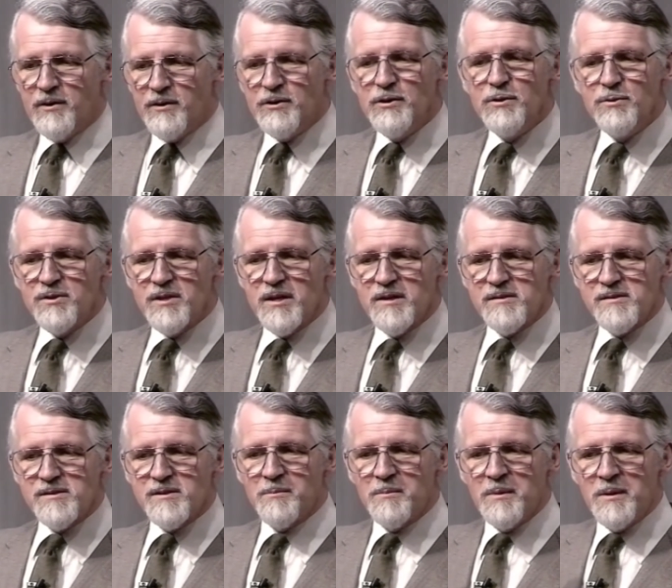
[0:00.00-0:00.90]
the New
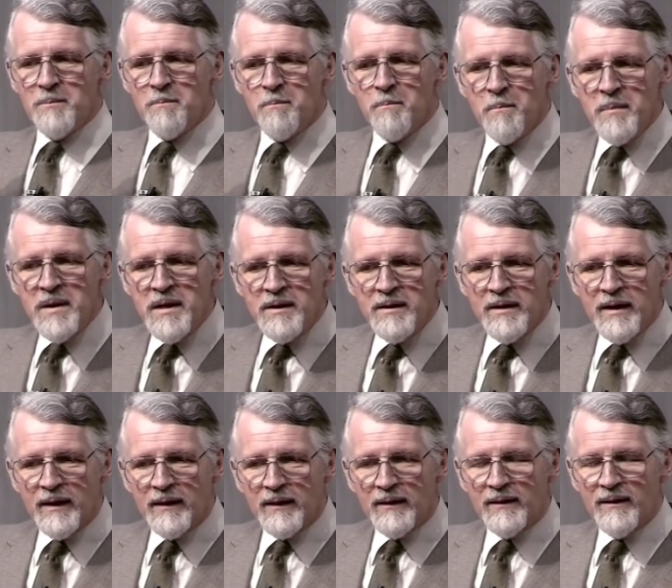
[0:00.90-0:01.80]
Testament
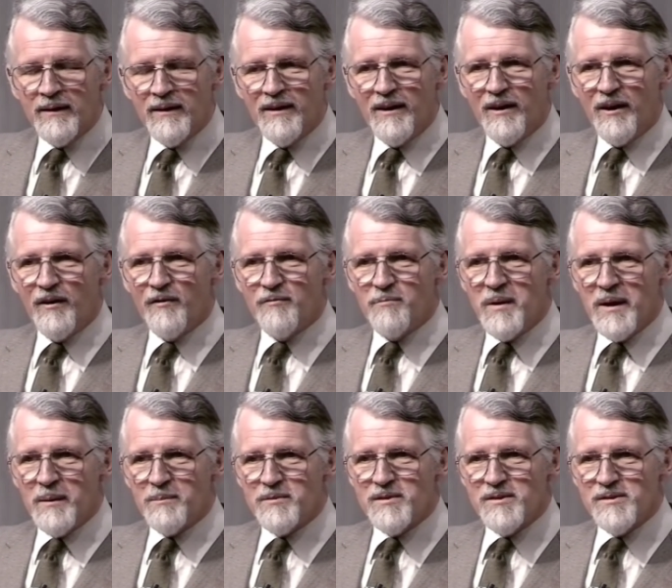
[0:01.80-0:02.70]
meaning of
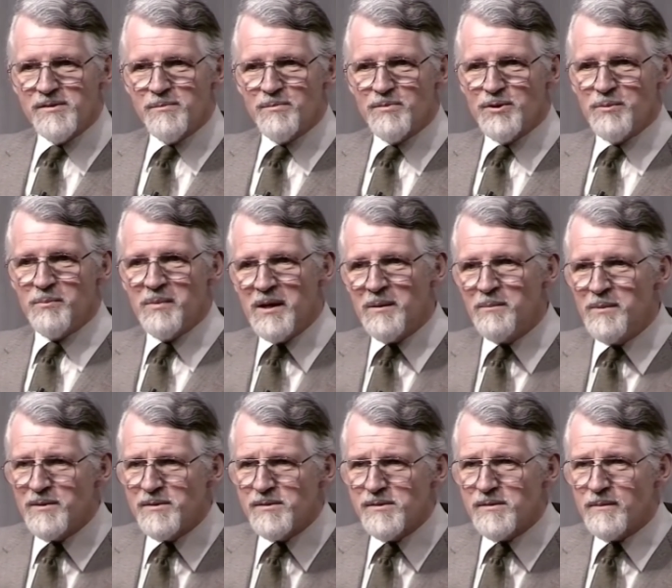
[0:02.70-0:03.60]
baptism to
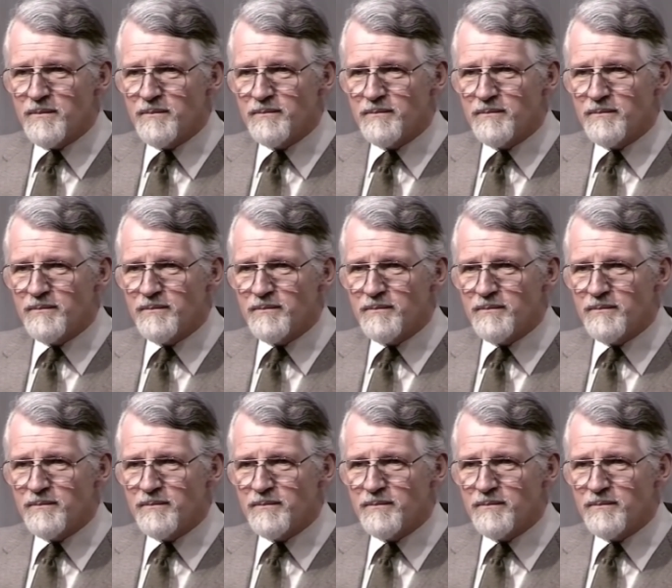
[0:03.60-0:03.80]
babies.